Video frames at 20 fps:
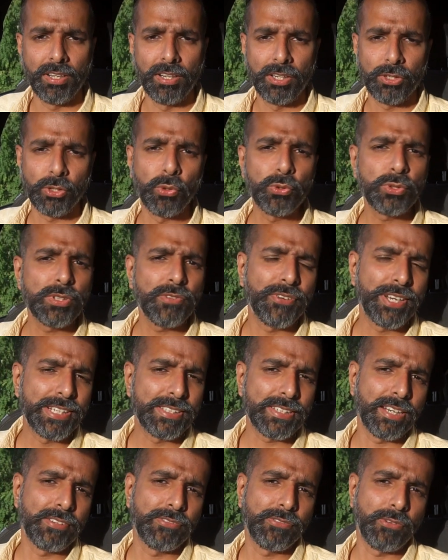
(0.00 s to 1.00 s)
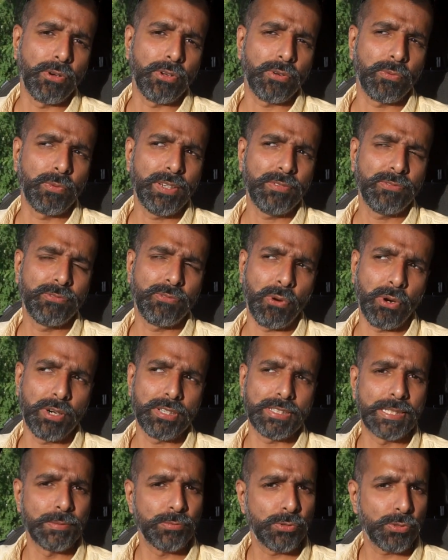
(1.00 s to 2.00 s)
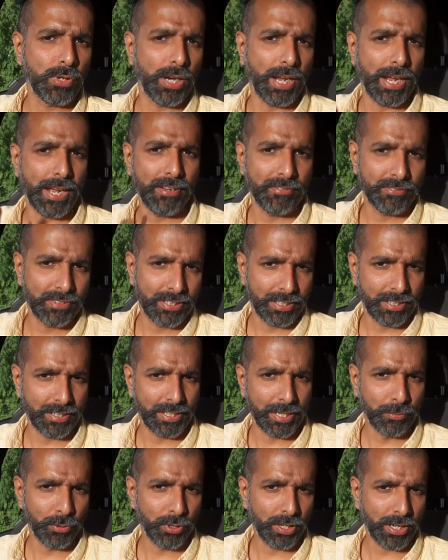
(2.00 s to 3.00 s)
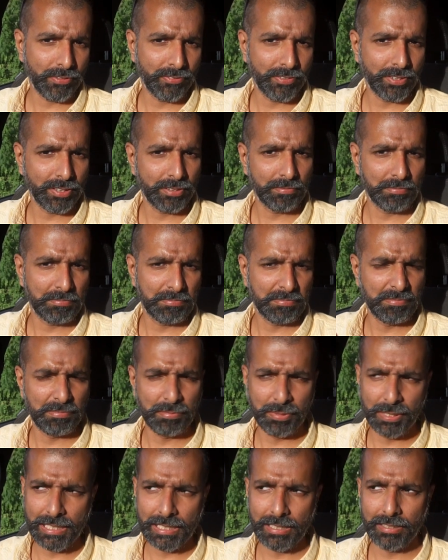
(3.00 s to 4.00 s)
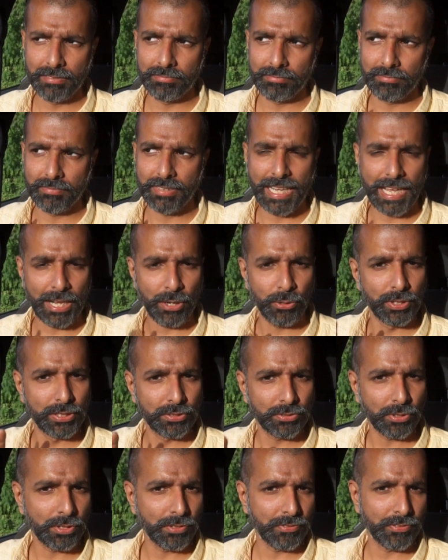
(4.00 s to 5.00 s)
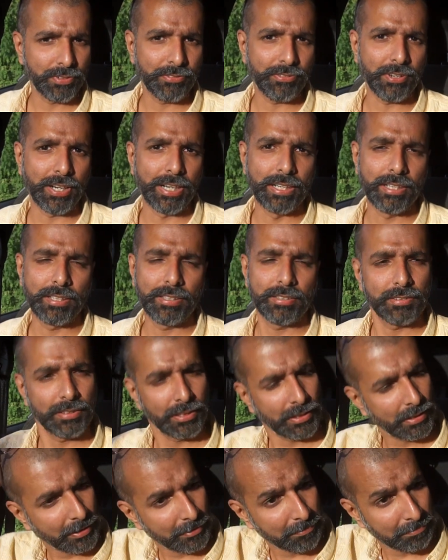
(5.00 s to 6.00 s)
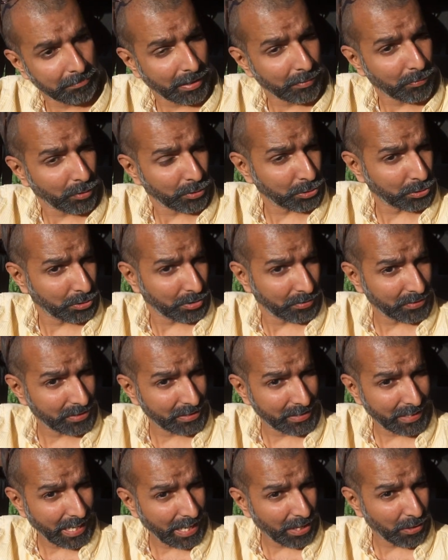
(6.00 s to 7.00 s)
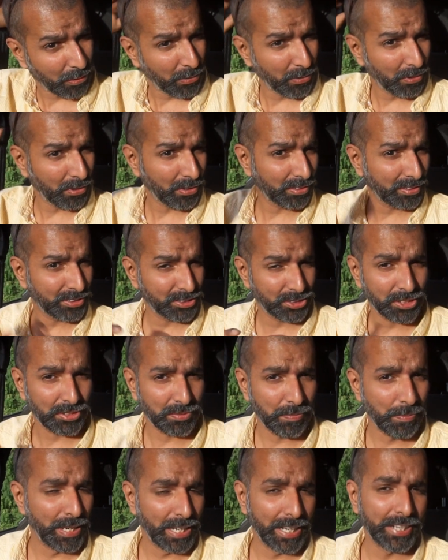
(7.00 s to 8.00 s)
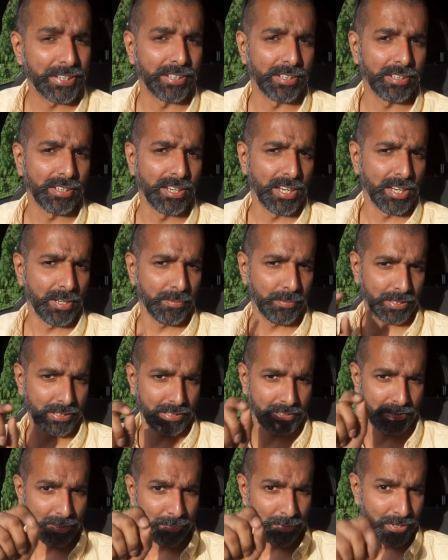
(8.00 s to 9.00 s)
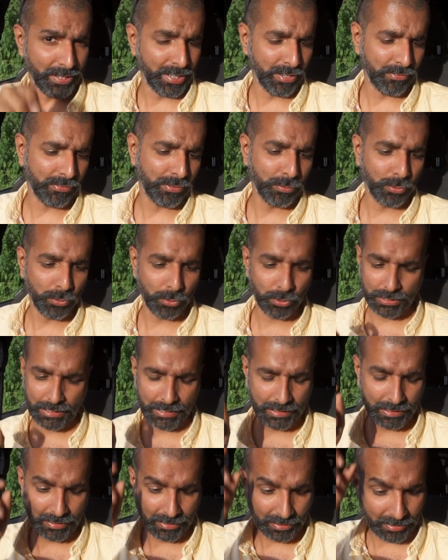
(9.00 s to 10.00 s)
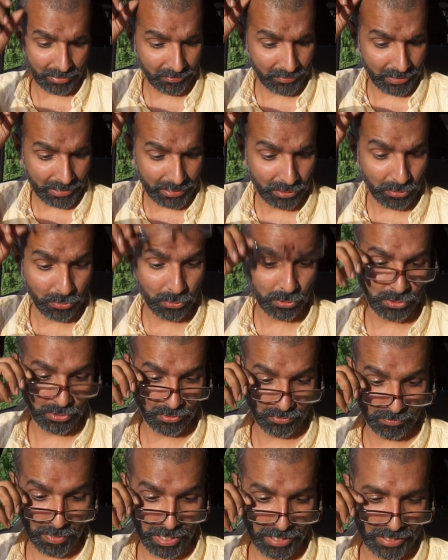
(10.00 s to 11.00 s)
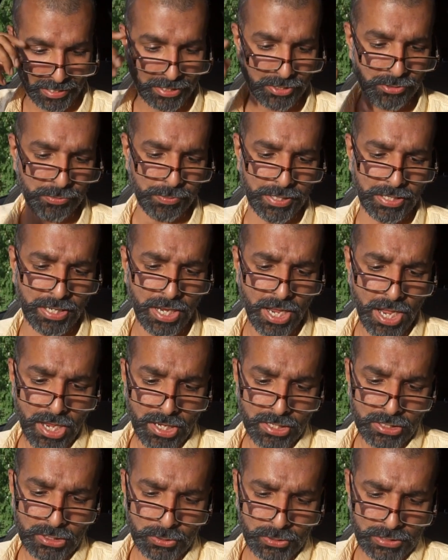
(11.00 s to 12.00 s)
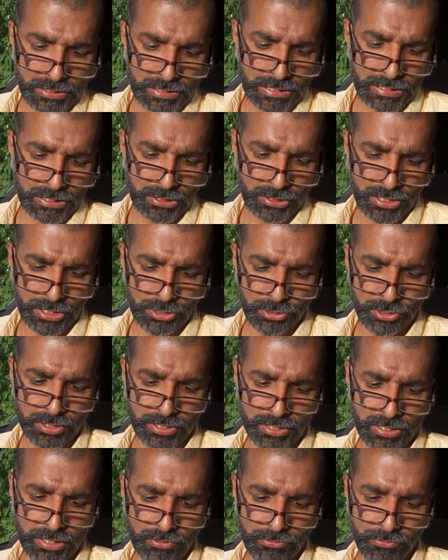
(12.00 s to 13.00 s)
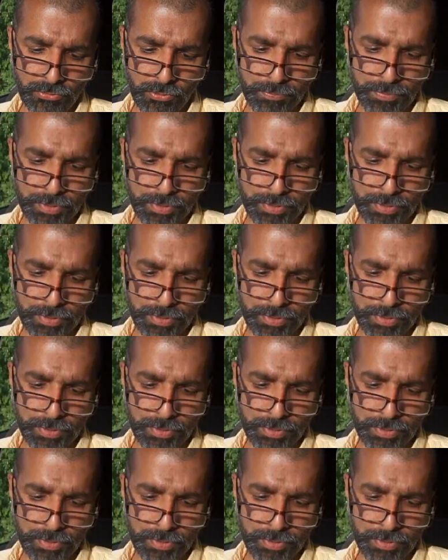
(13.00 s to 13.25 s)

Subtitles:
So who's the Freestyle for? Well, Ford seems to have their demographic pretty narrowly sort of defined. I'm not sure if it's narrow or it's just millennial, but let me read out from notes. I love taking notes of marketing speak. So it's essentially for